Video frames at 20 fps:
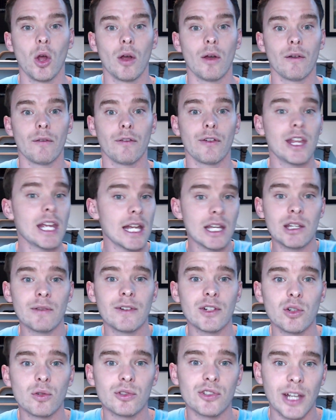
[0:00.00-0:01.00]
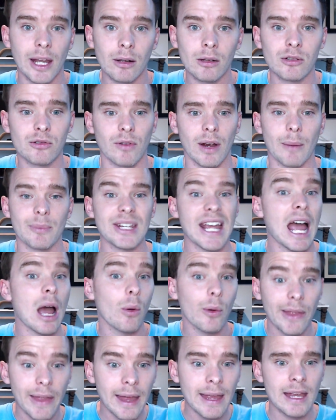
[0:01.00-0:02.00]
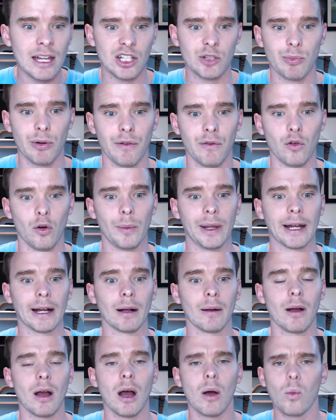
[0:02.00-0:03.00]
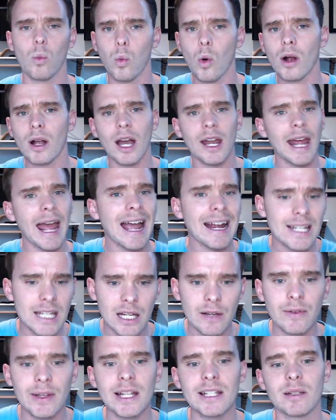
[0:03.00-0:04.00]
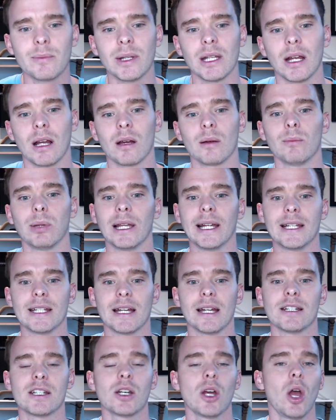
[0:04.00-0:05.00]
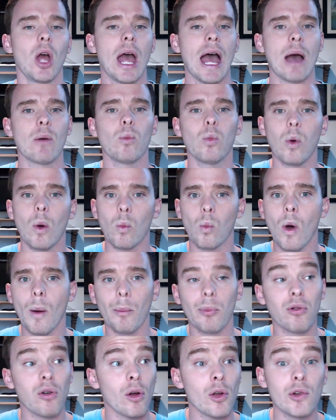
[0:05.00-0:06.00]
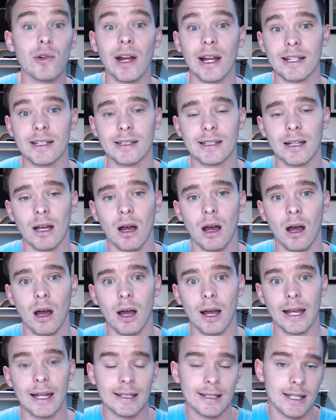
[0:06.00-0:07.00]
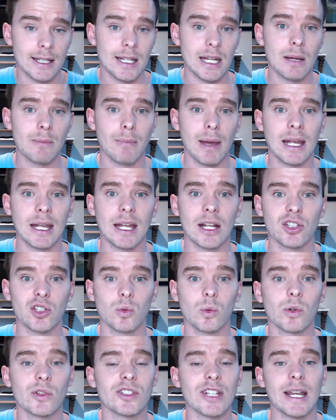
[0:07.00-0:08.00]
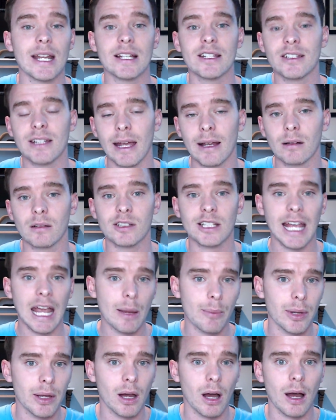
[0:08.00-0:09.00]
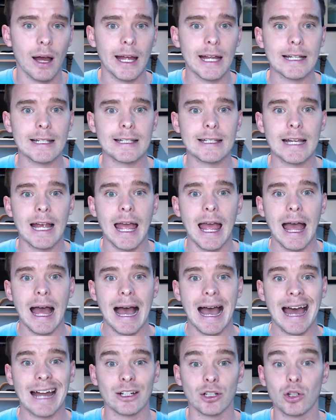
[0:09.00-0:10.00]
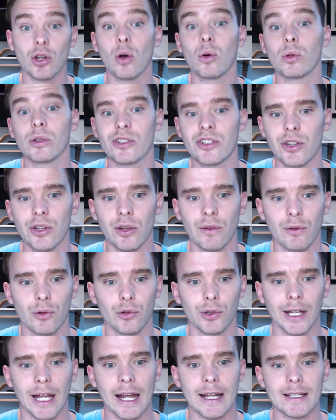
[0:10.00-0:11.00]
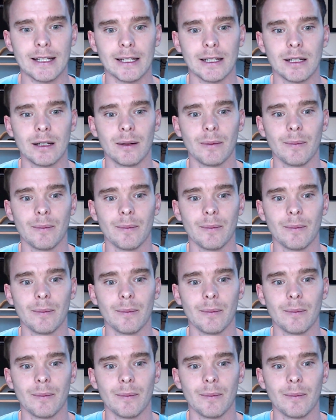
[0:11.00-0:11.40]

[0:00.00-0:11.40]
For the individual sales reps, how are they each performing? What kind of activities are being completed? And what progress is the team making towards any sales KPIs and goals that you've created?